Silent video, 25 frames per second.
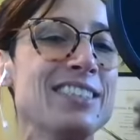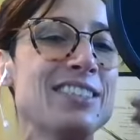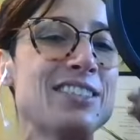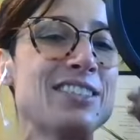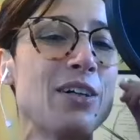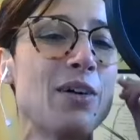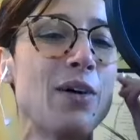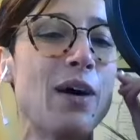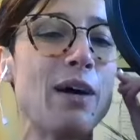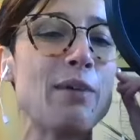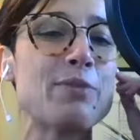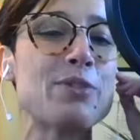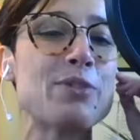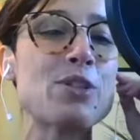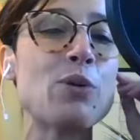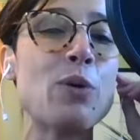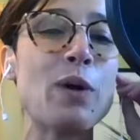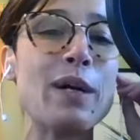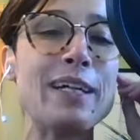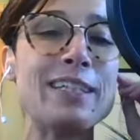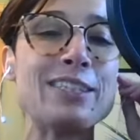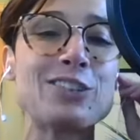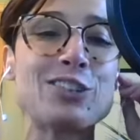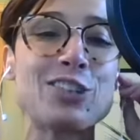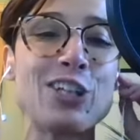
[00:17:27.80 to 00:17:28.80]
so I was
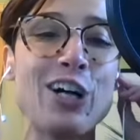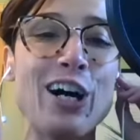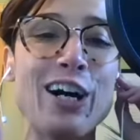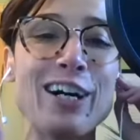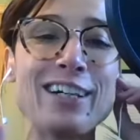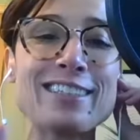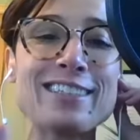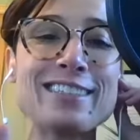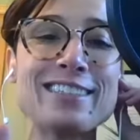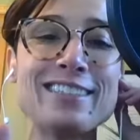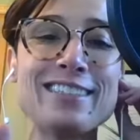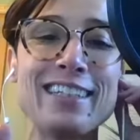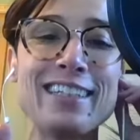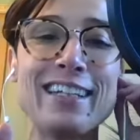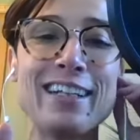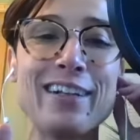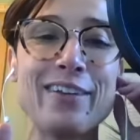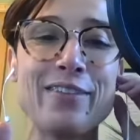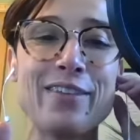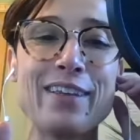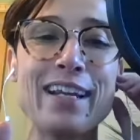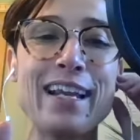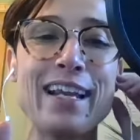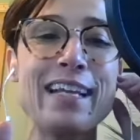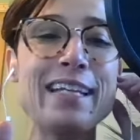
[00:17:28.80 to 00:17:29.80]
quite shocked to hear
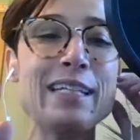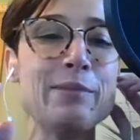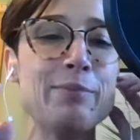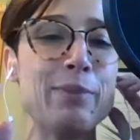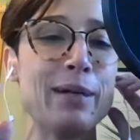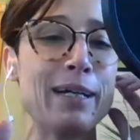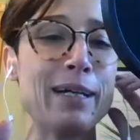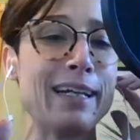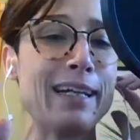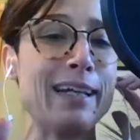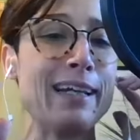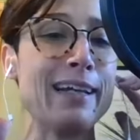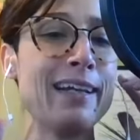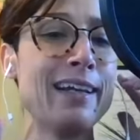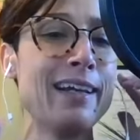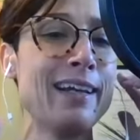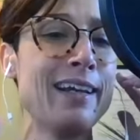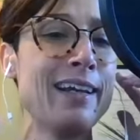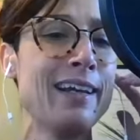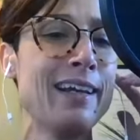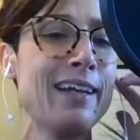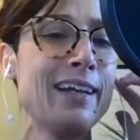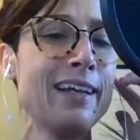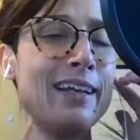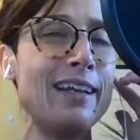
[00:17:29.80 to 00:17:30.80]
that anybody,
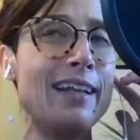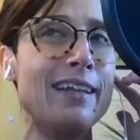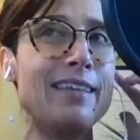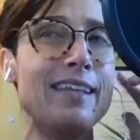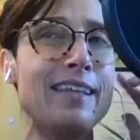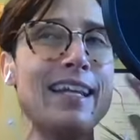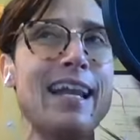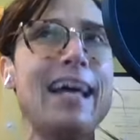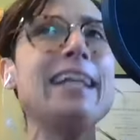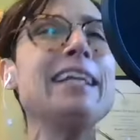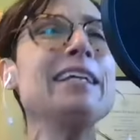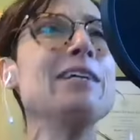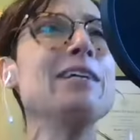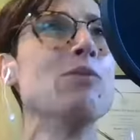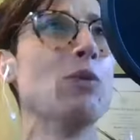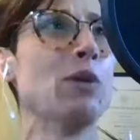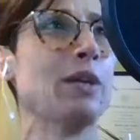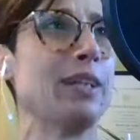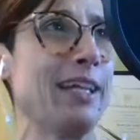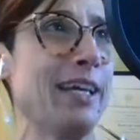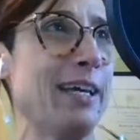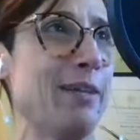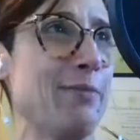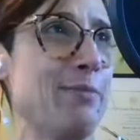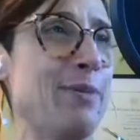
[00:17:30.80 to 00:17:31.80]
that anyone
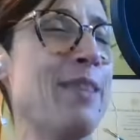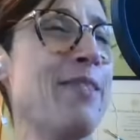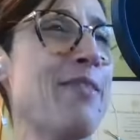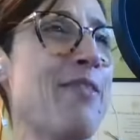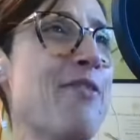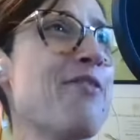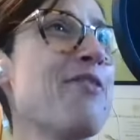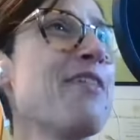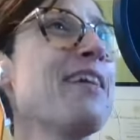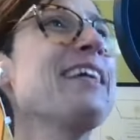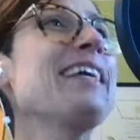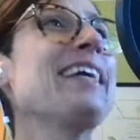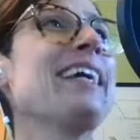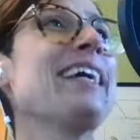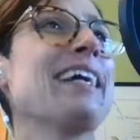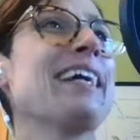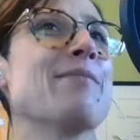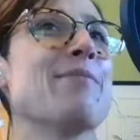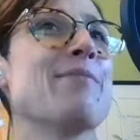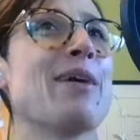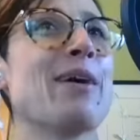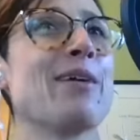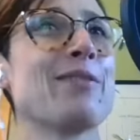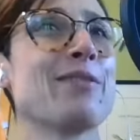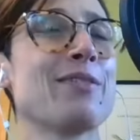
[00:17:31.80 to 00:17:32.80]
had been thinking
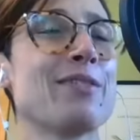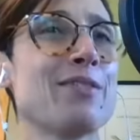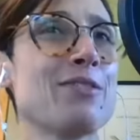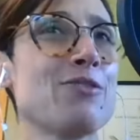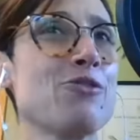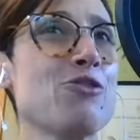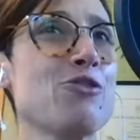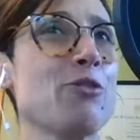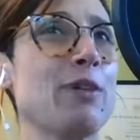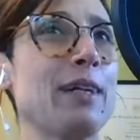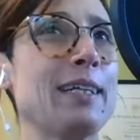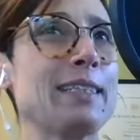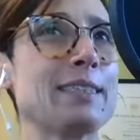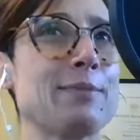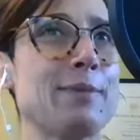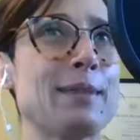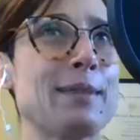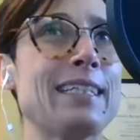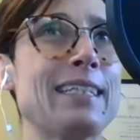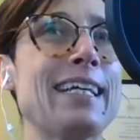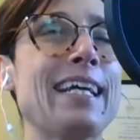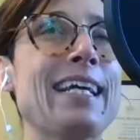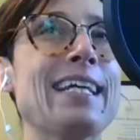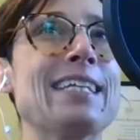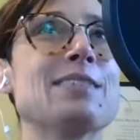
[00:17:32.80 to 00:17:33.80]
about
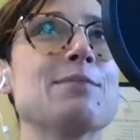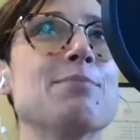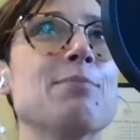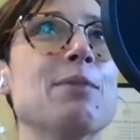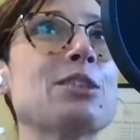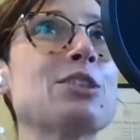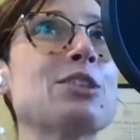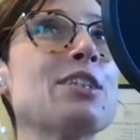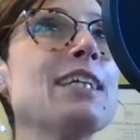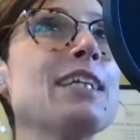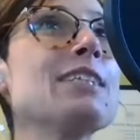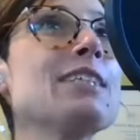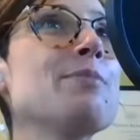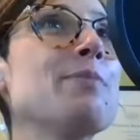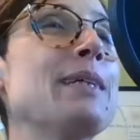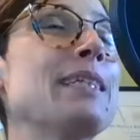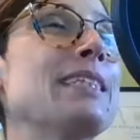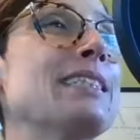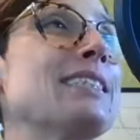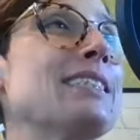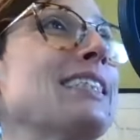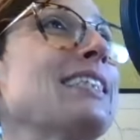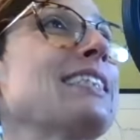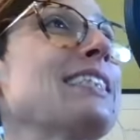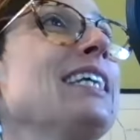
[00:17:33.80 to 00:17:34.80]
transplanting heads, much less being
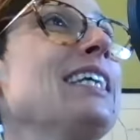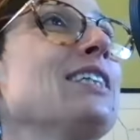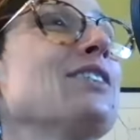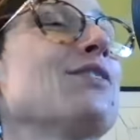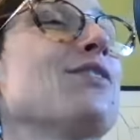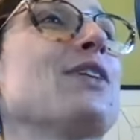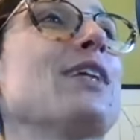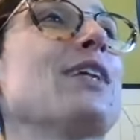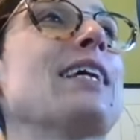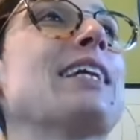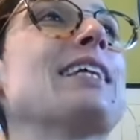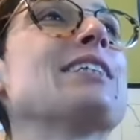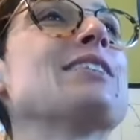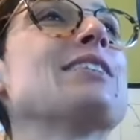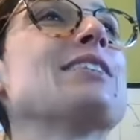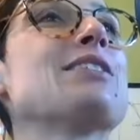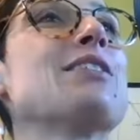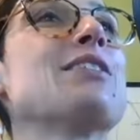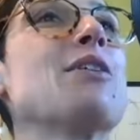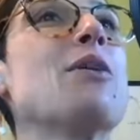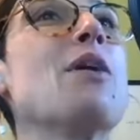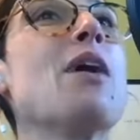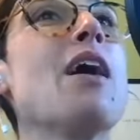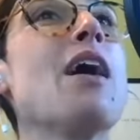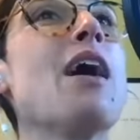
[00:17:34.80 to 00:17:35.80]
successful at it.
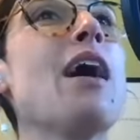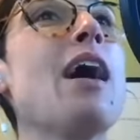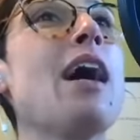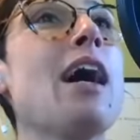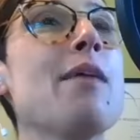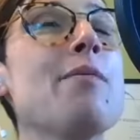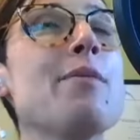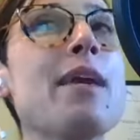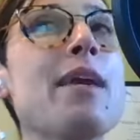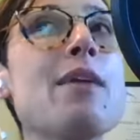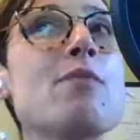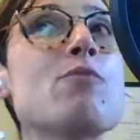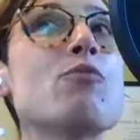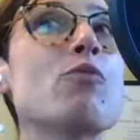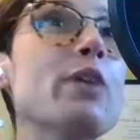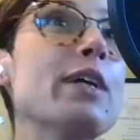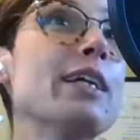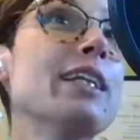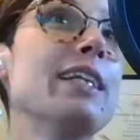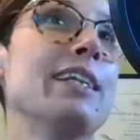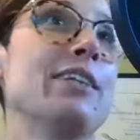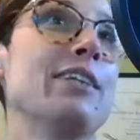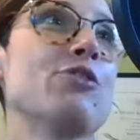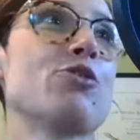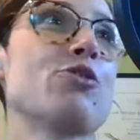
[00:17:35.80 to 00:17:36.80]
So I became
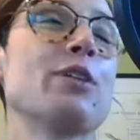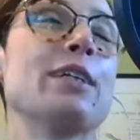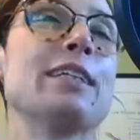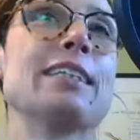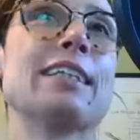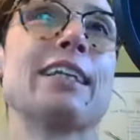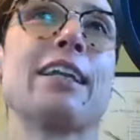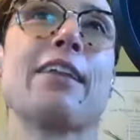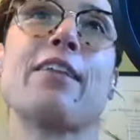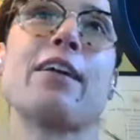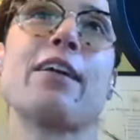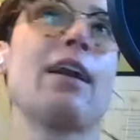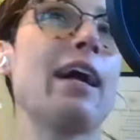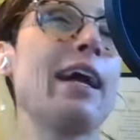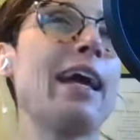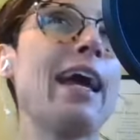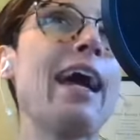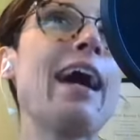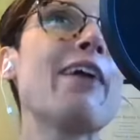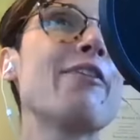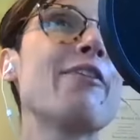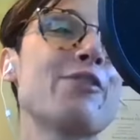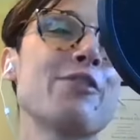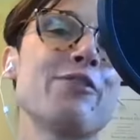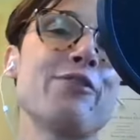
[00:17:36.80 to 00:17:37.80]
really intrigued and I thought, I
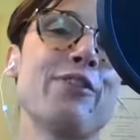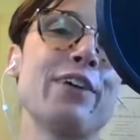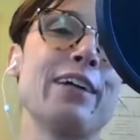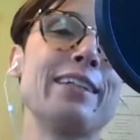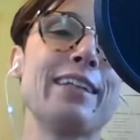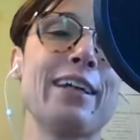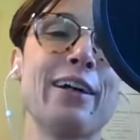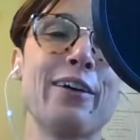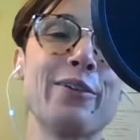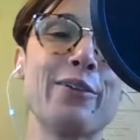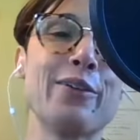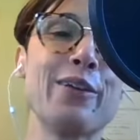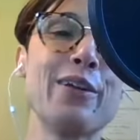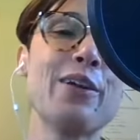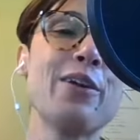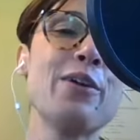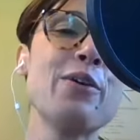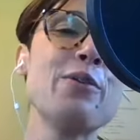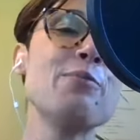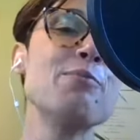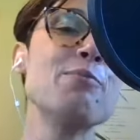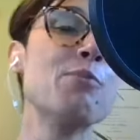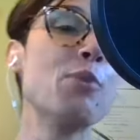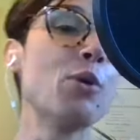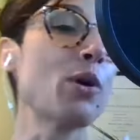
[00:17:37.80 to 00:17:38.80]
have to find out
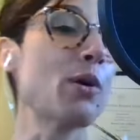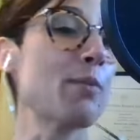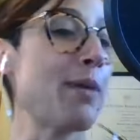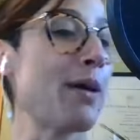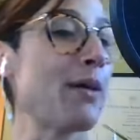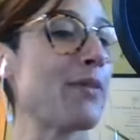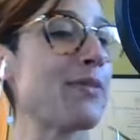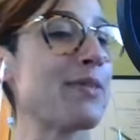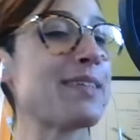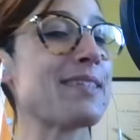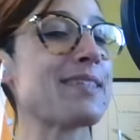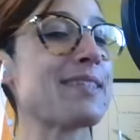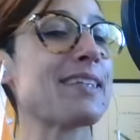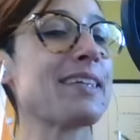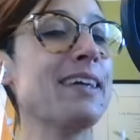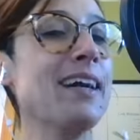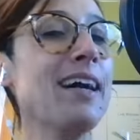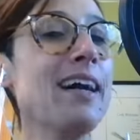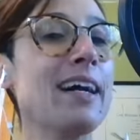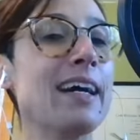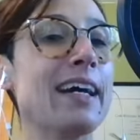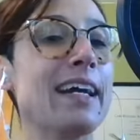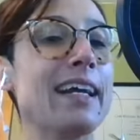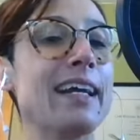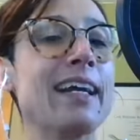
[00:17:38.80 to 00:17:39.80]
more about this
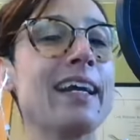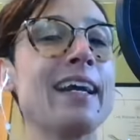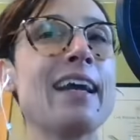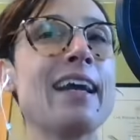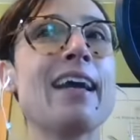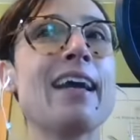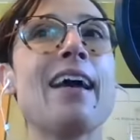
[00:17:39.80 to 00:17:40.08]
guy.